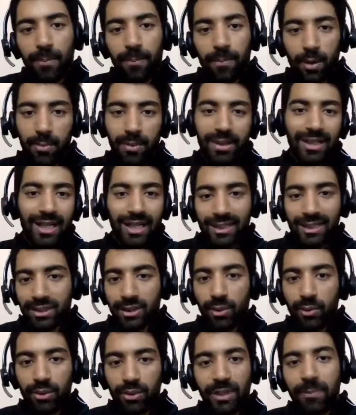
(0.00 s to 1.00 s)
Probably that's
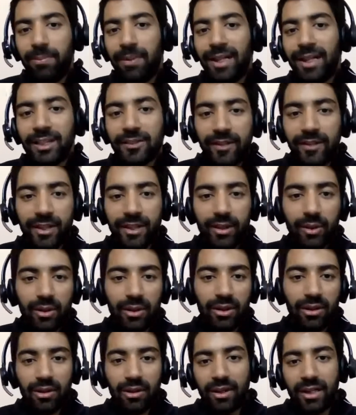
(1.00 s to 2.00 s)
the only place where you
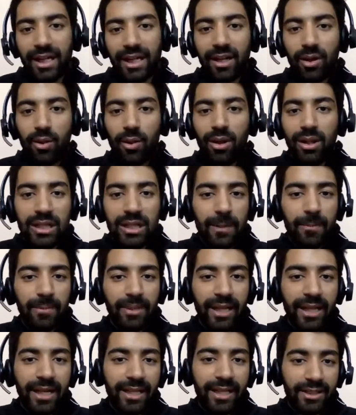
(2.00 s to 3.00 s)
will get all the
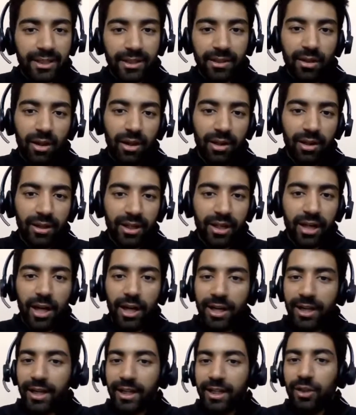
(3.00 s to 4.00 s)
updates
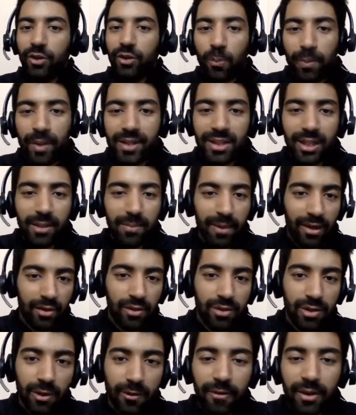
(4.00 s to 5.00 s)
regarding any openings at
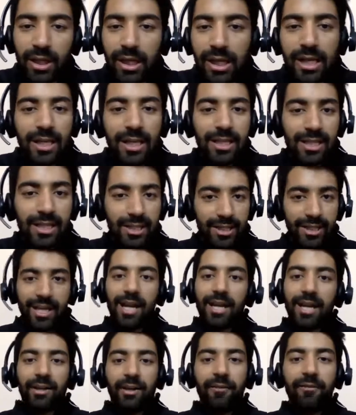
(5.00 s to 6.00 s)
Microsoft. Stay
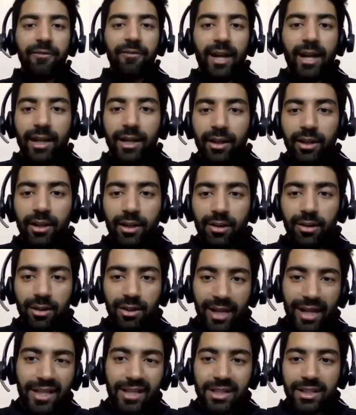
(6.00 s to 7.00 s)
active, and
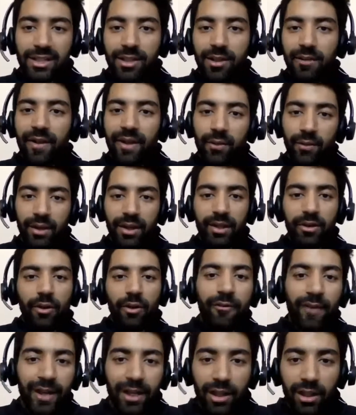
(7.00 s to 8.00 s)
next year when you are in
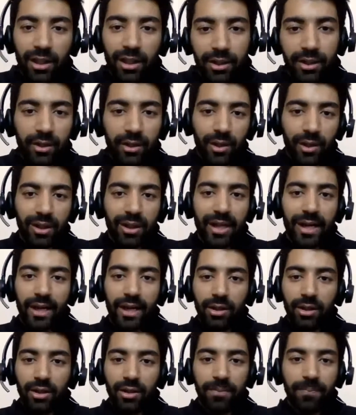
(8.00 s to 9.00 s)
your final year, you'll
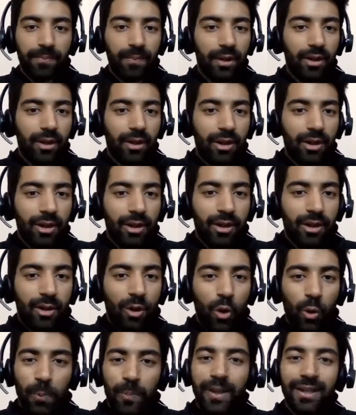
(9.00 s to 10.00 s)
get a
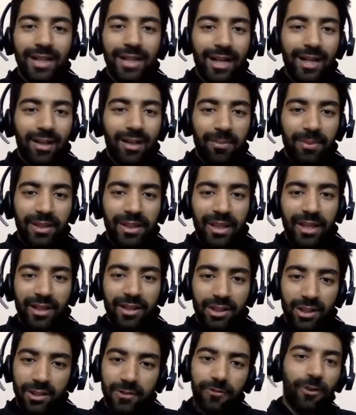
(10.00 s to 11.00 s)
opening that will be there
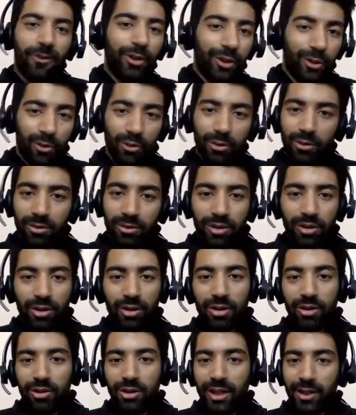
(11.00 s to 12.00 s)
just for you
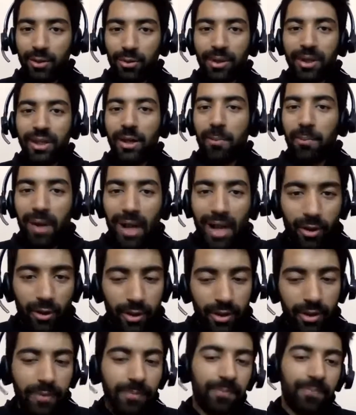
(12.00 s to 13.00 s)
that you can apply
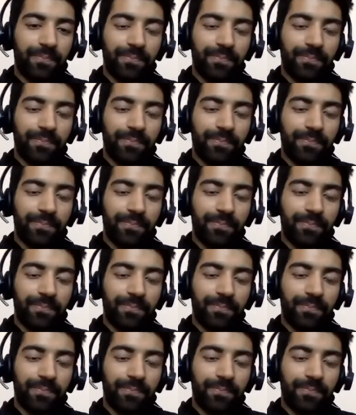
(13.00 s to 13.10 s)
on.